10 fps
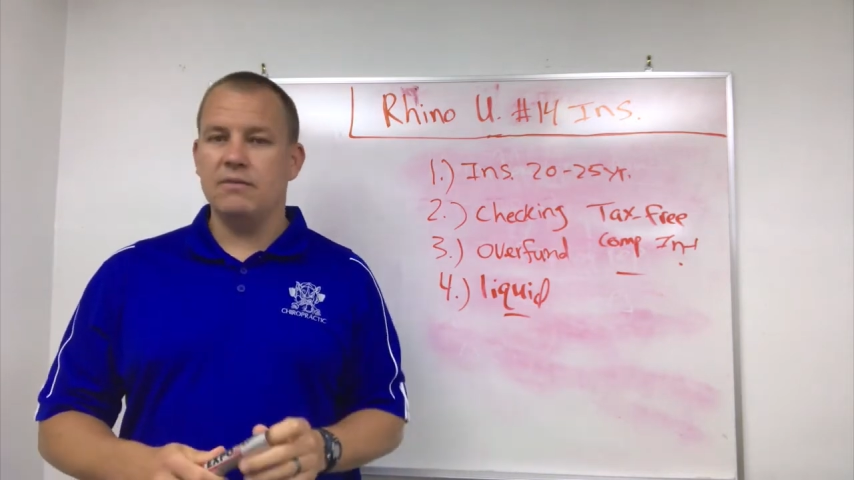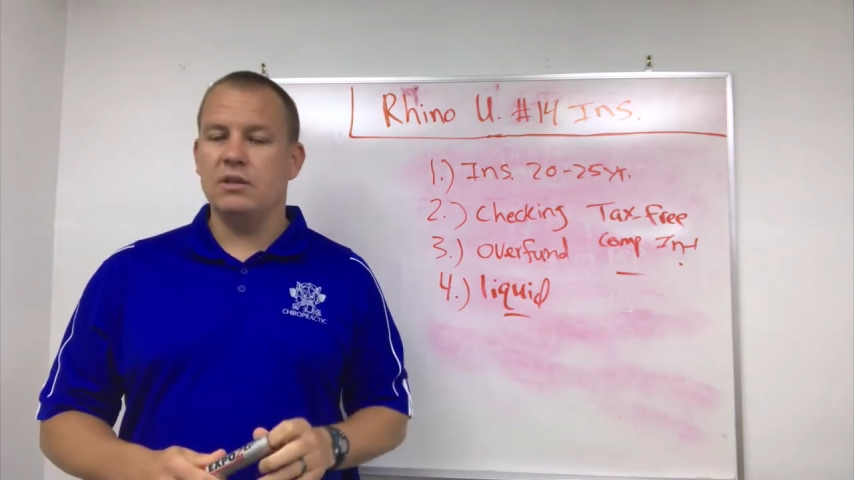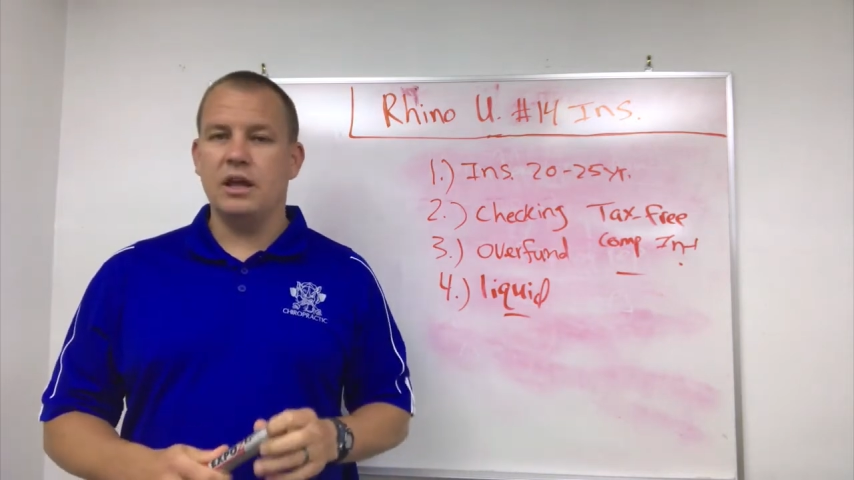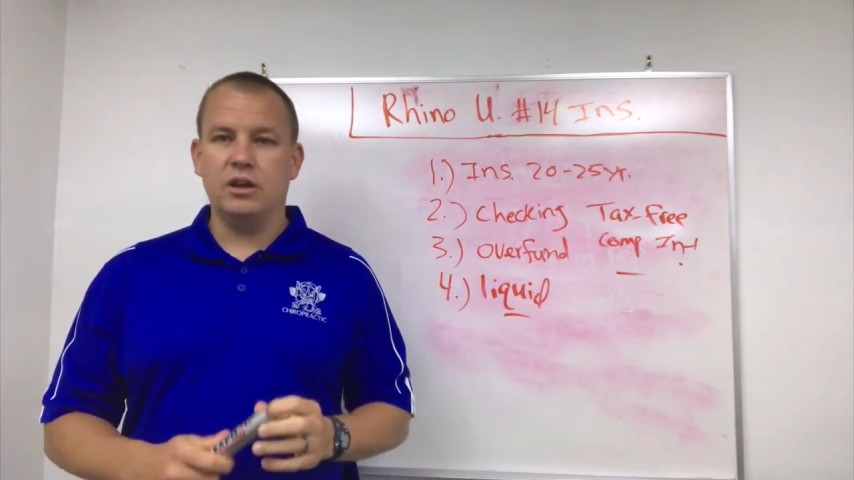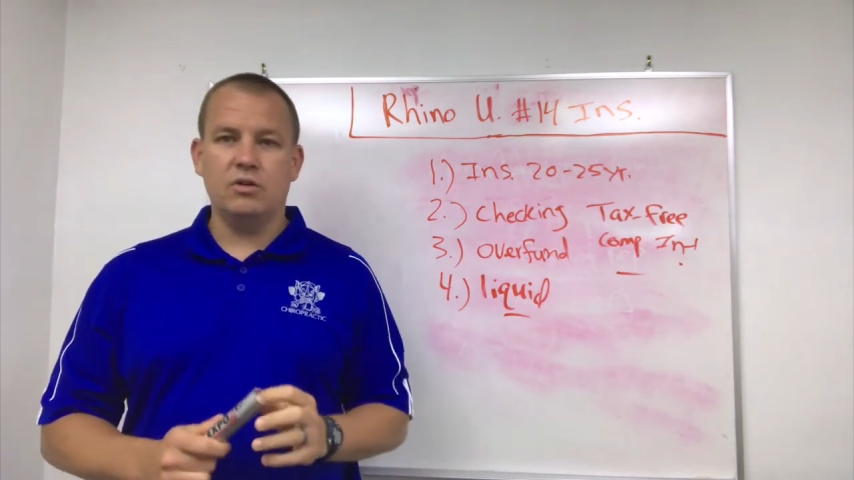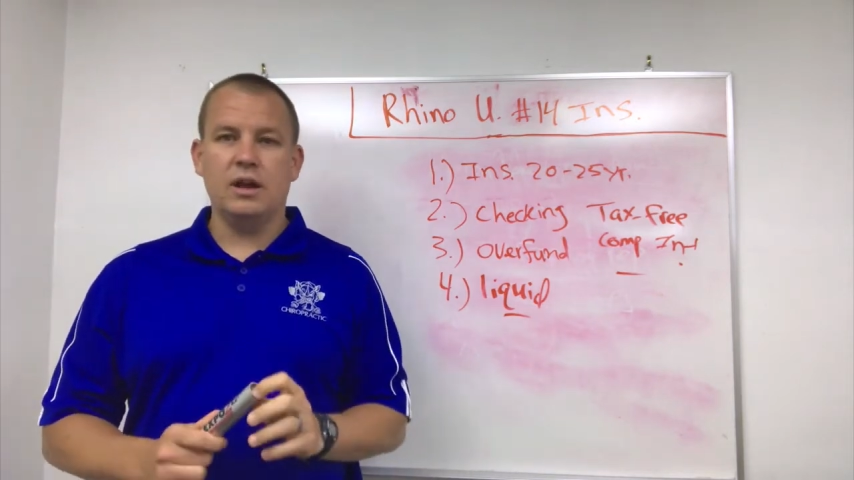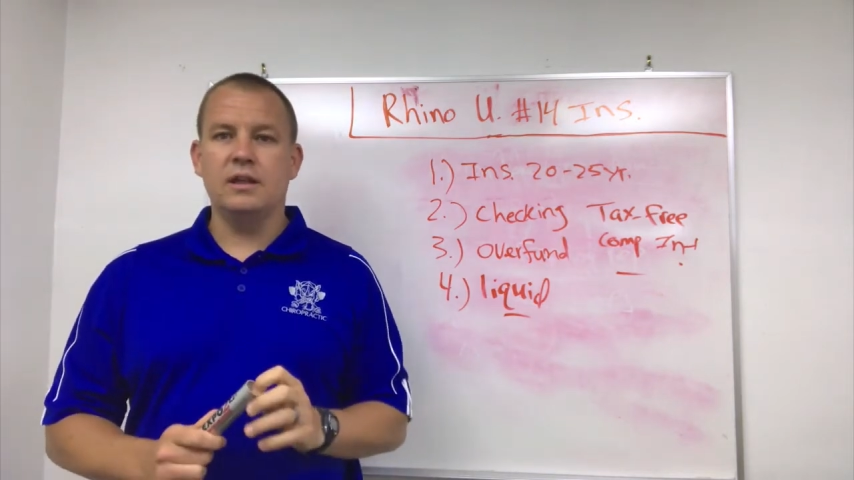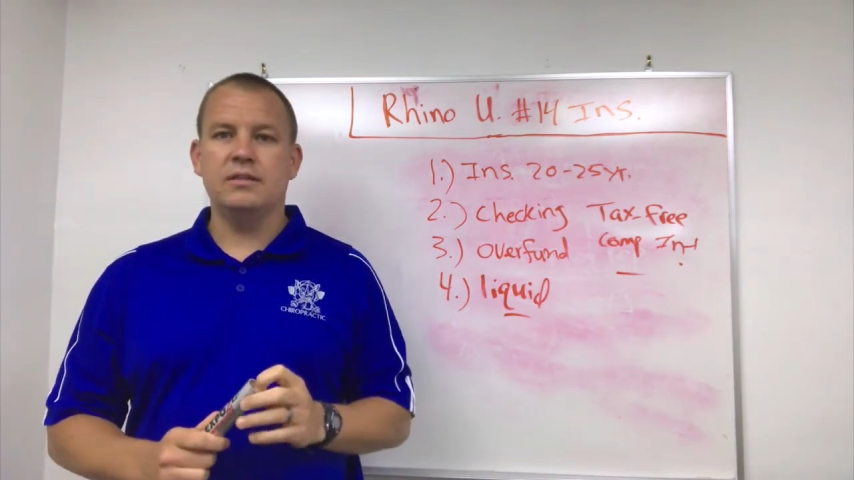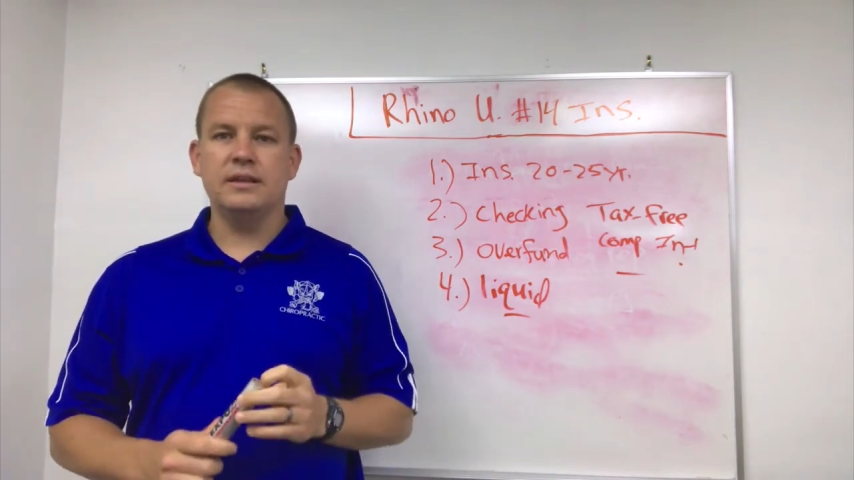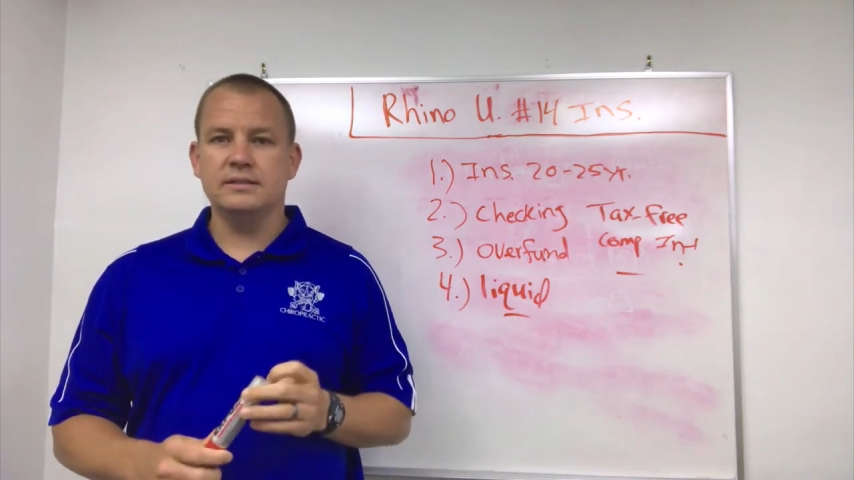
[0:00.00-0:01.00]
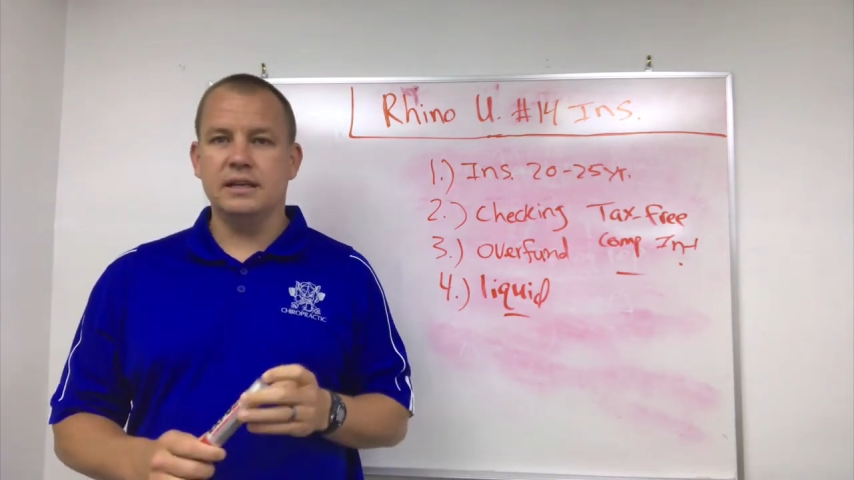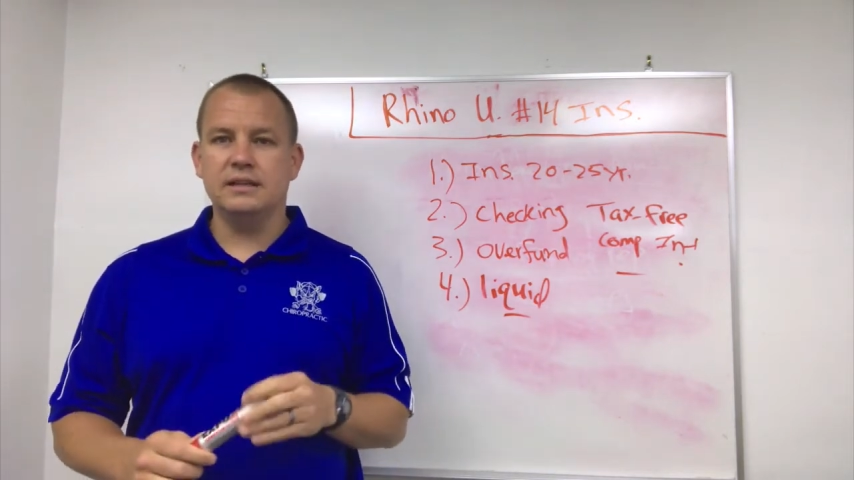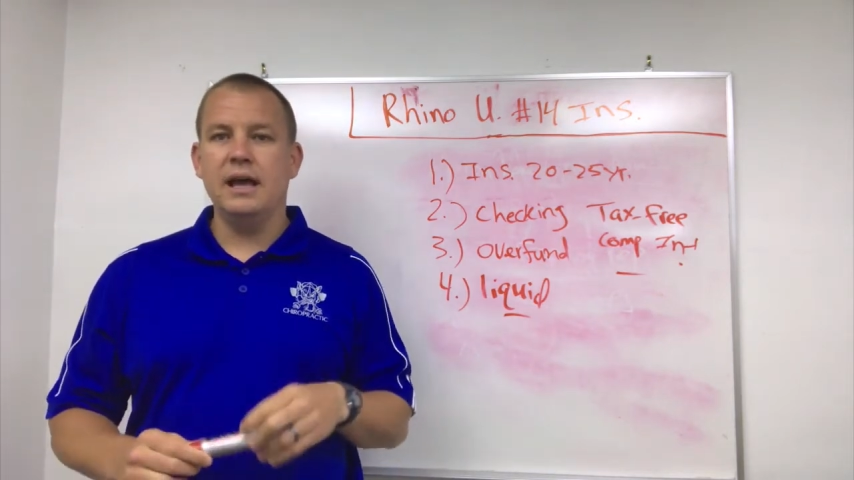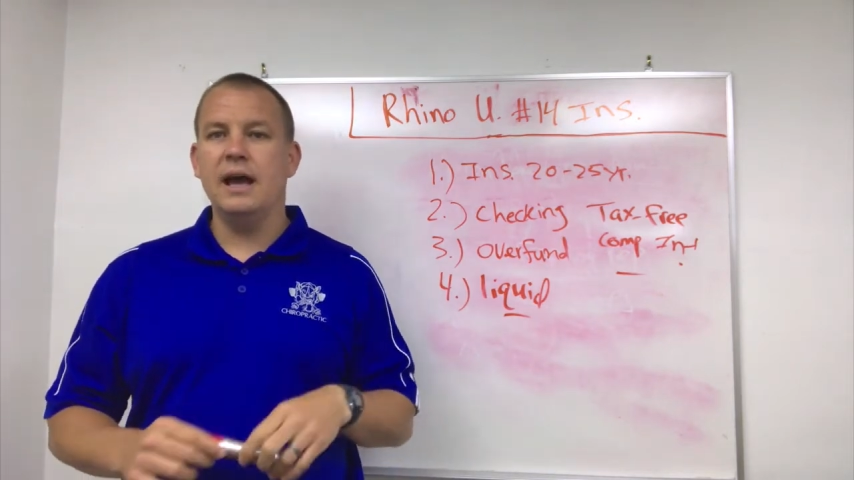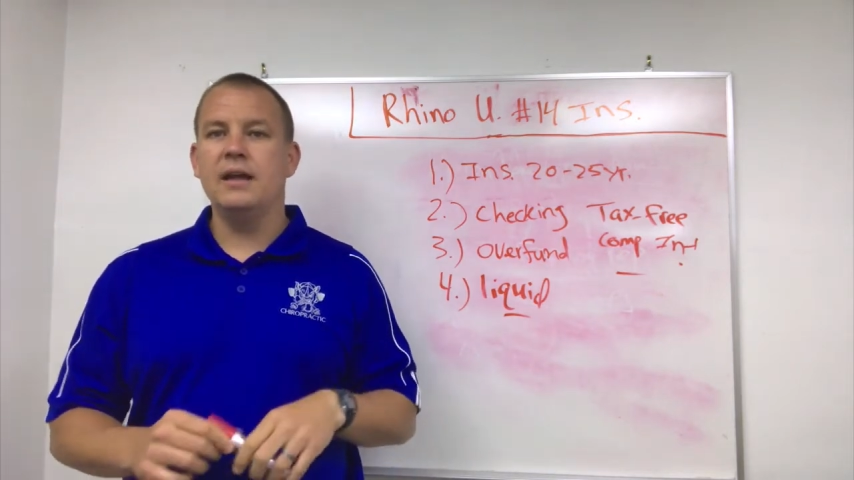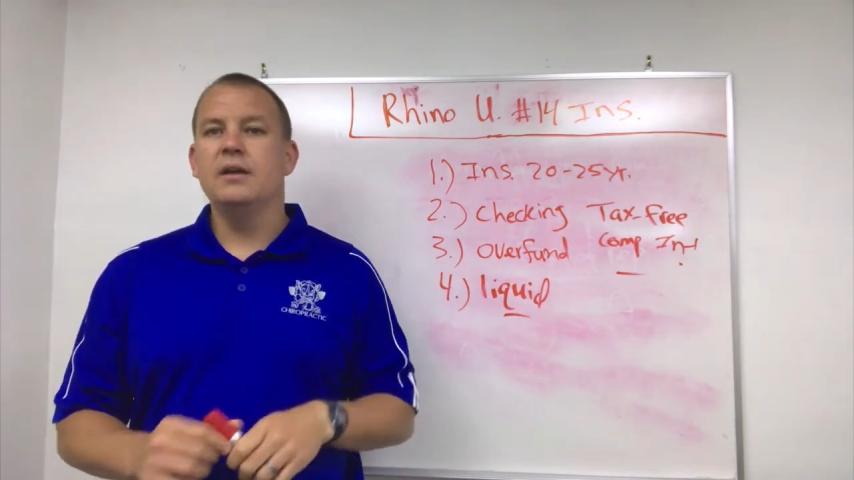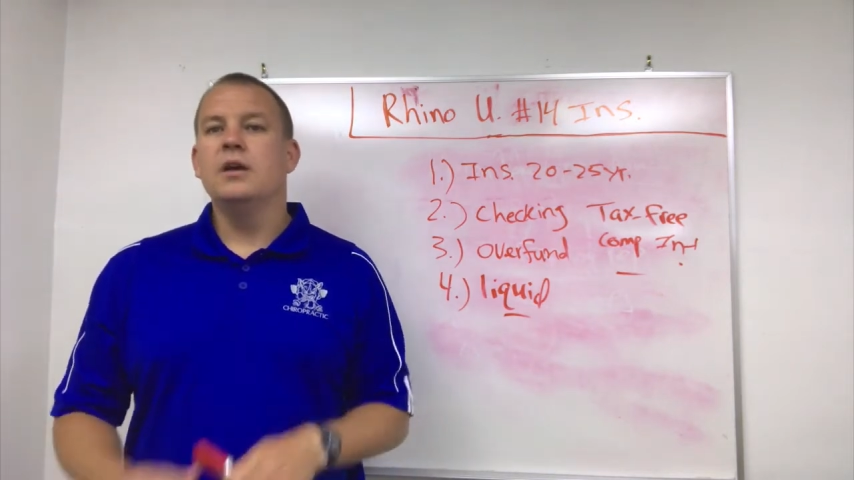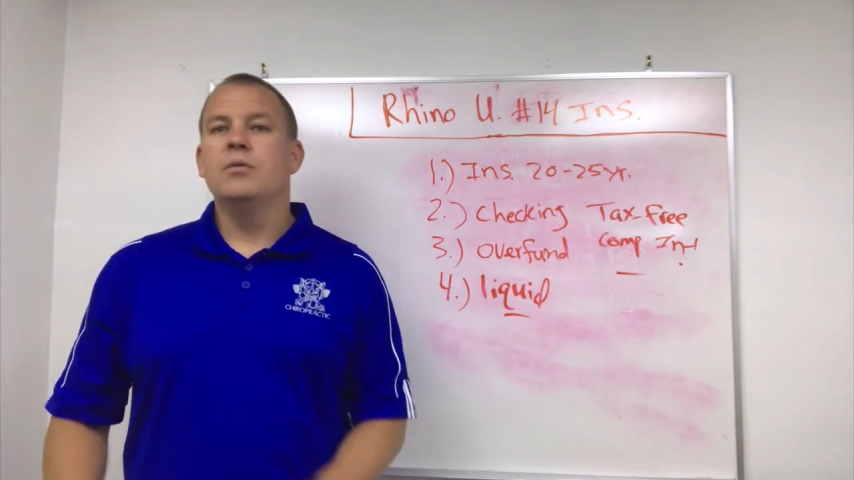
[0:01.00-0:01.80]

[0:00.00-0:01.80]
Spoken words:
have a line of credit and things like that,